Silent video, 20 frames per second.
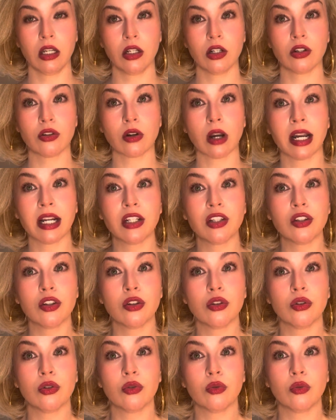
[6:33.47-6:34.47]
Try
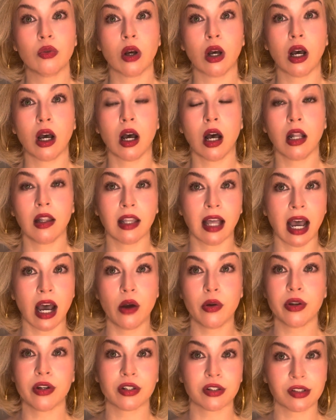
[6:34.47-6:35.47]
to
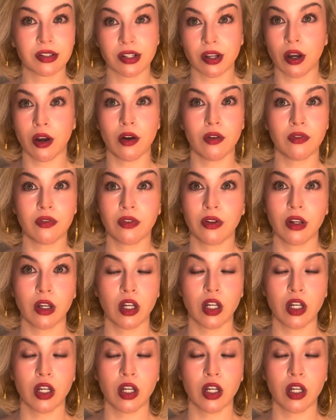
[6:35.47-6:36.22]
allow yourself